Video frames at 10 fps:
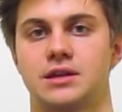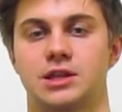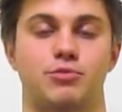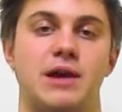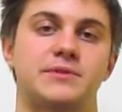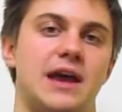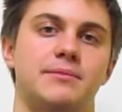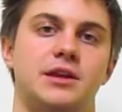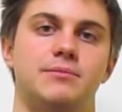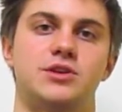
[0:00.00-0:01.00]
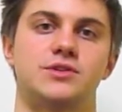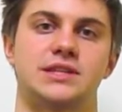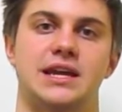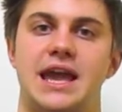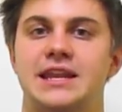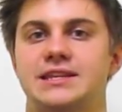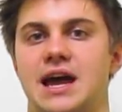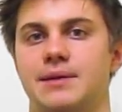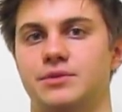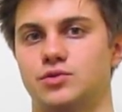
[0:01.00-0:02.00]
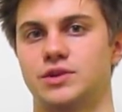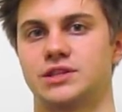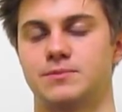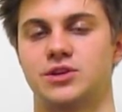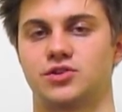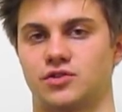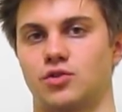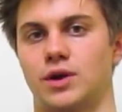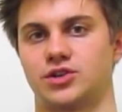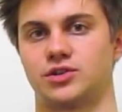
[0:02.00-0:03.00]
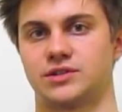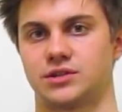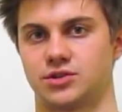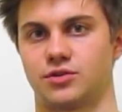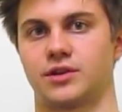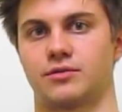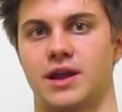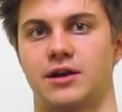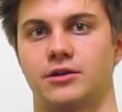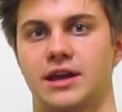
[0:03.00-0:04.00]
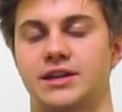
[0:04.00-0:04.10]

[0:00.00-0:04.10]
The prep time can be used at any time between speeches or questions during the round,